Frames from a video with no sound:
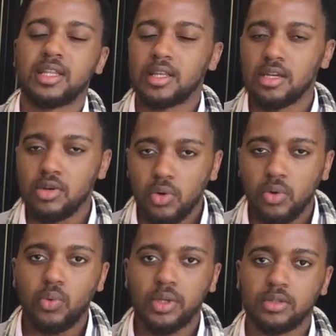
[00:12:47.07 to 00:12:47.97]
Like they know
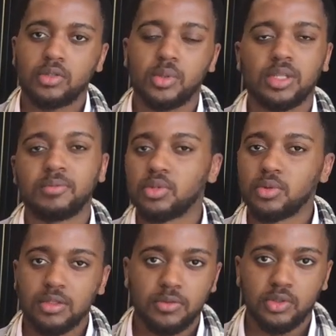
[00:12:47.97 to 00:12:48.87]
what they're doing. They've been
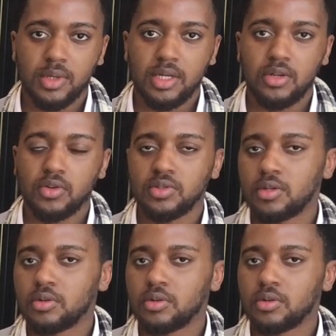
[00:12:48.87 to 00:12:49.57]
doing it for 20 years.